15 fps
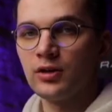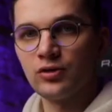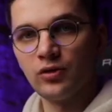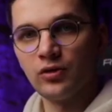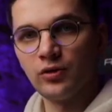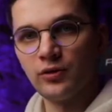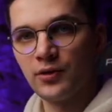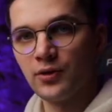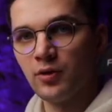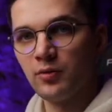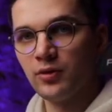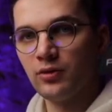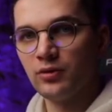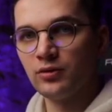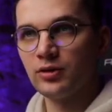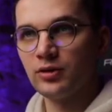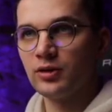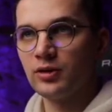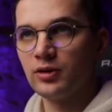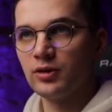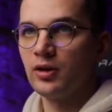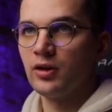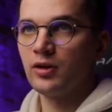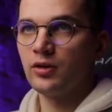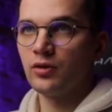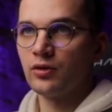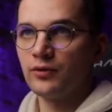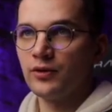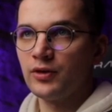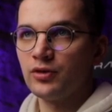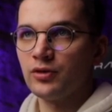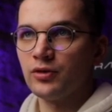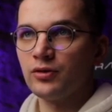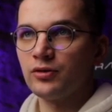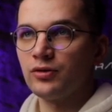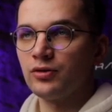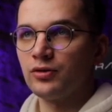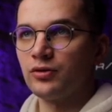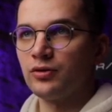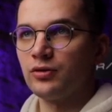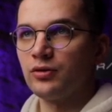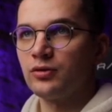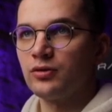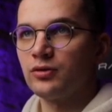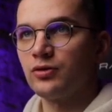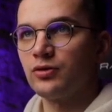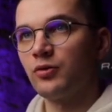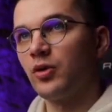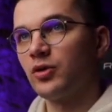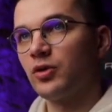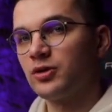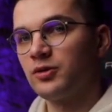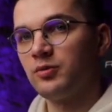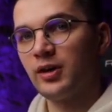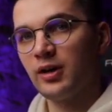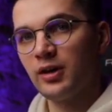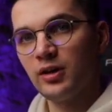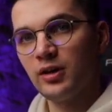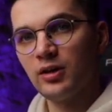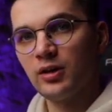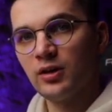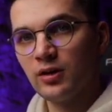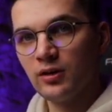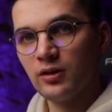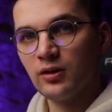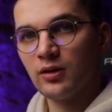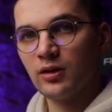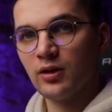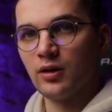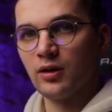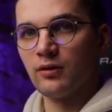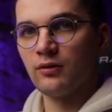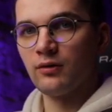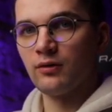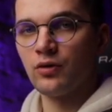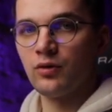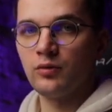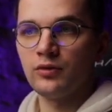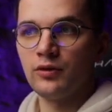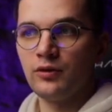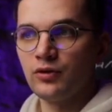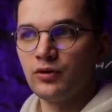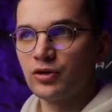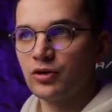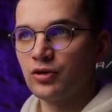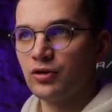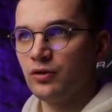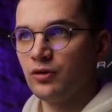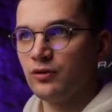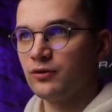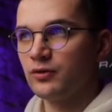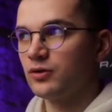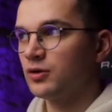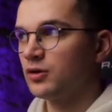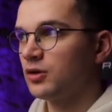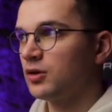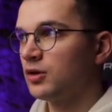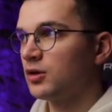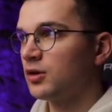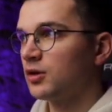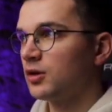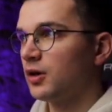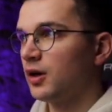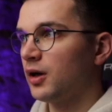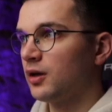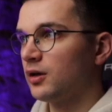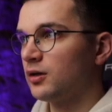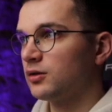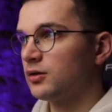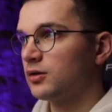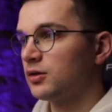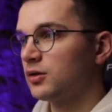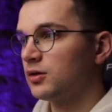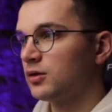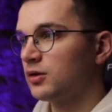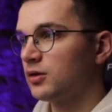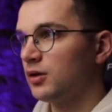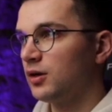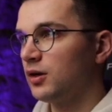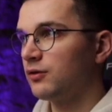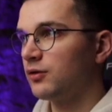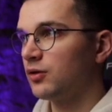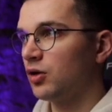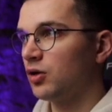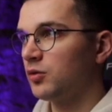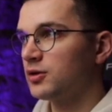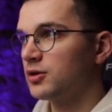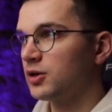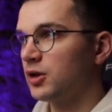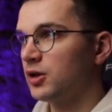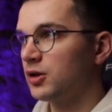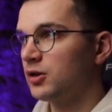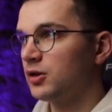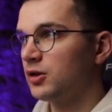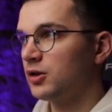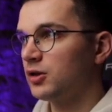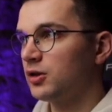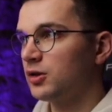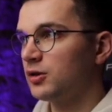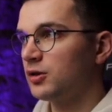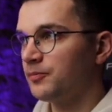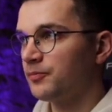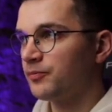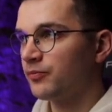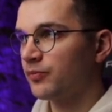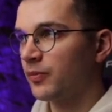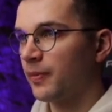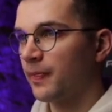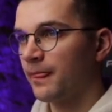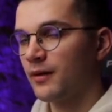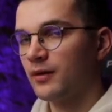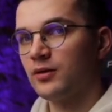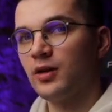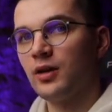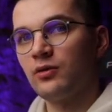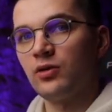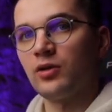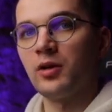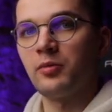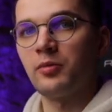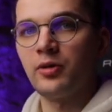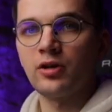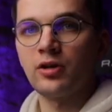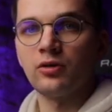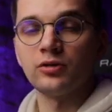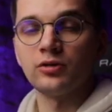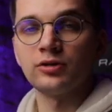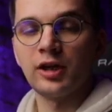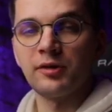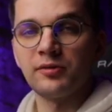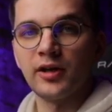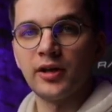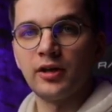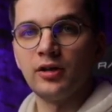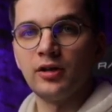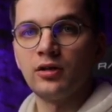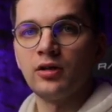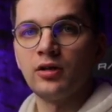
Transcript: So if you upload your video to Dropbox Replay from DaVinci Resolve and leave comments here, they will appear on the timeline